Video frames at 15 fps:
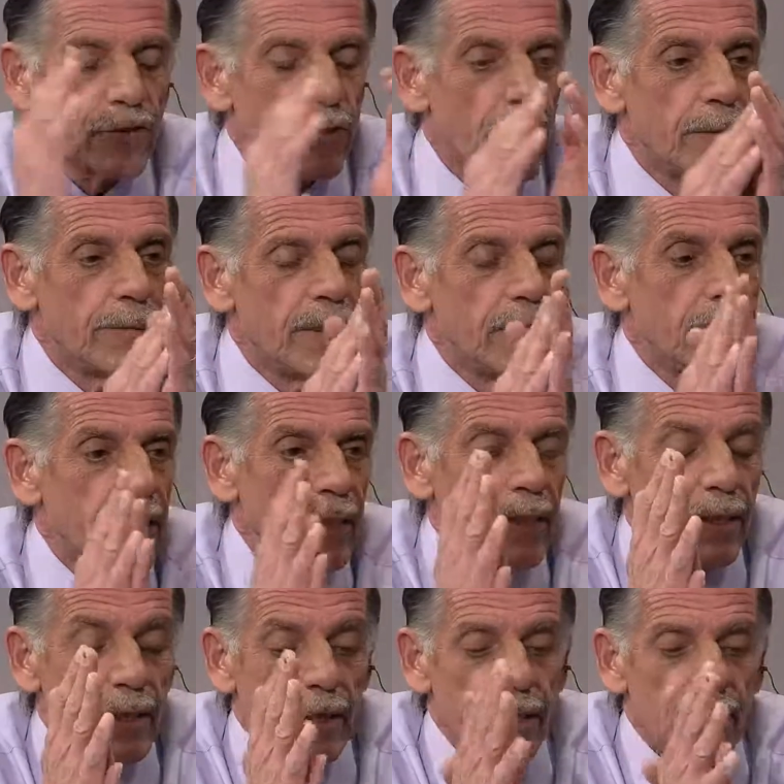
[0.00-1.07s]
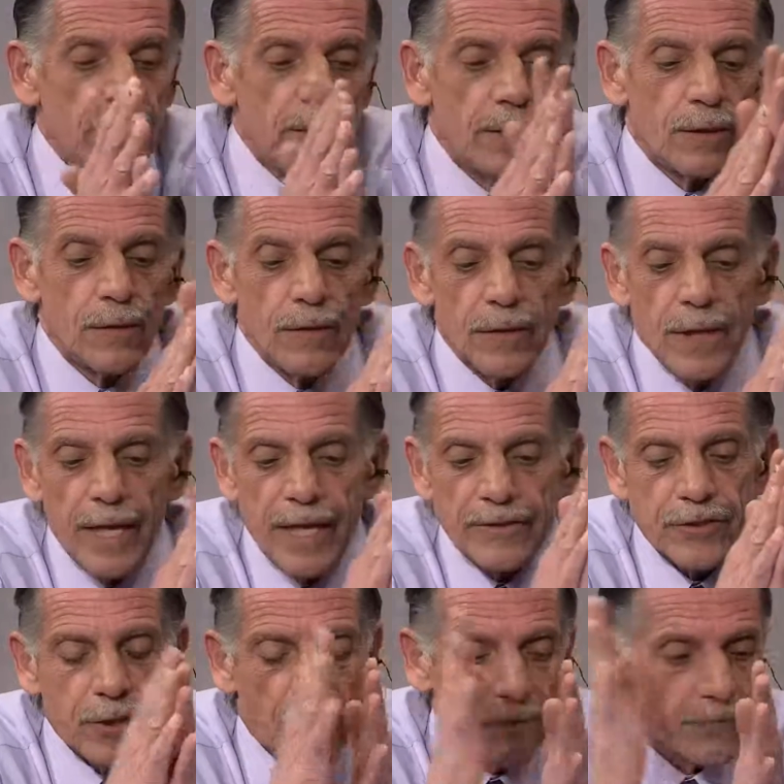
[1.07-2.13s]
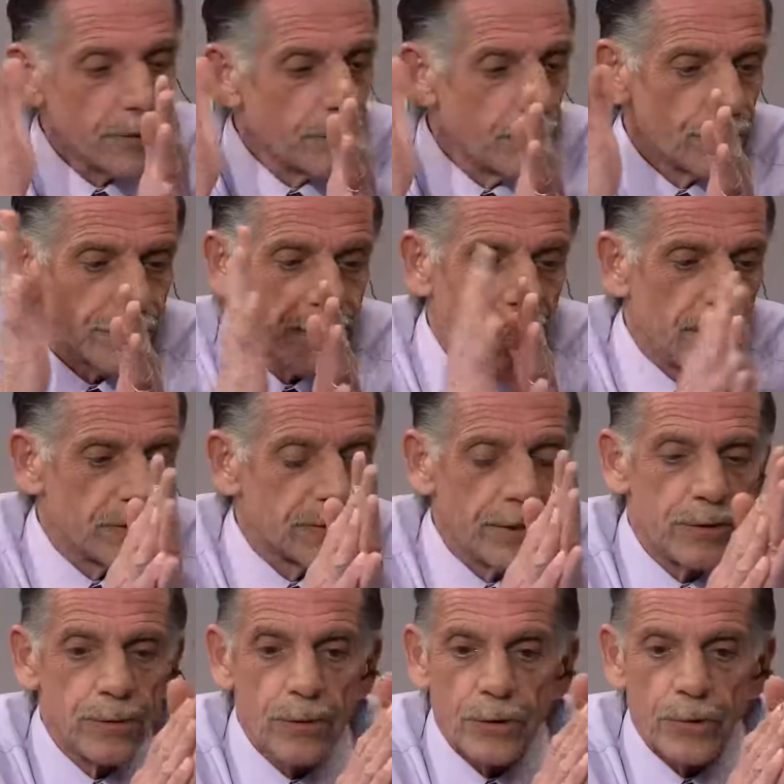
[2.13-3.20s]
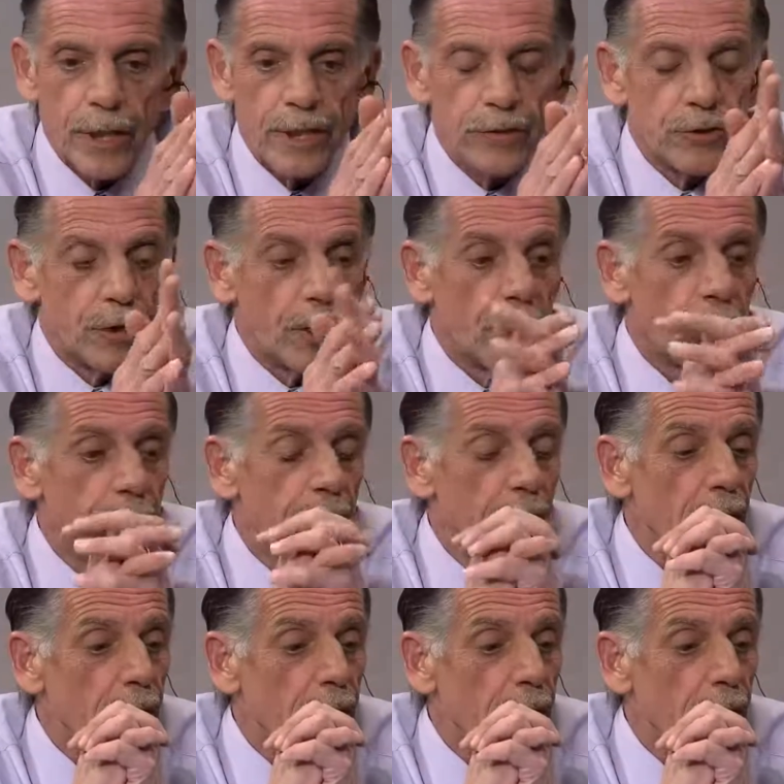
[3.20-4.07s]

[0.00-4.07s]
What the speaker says: So, I mean, you know, hats off to those guys. They do a great job.